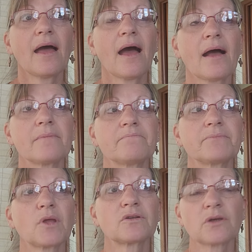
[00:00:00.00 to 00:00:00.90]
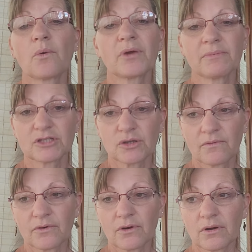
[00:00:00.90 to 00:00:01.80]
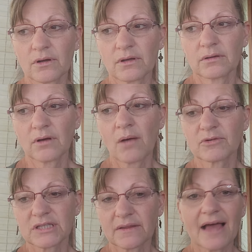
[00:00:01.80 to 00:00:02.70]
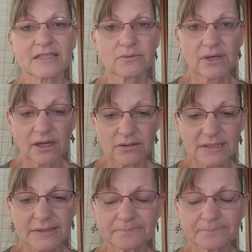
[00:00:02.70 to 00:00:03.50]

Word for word: Um, oh, so pretty much over almost the last three years.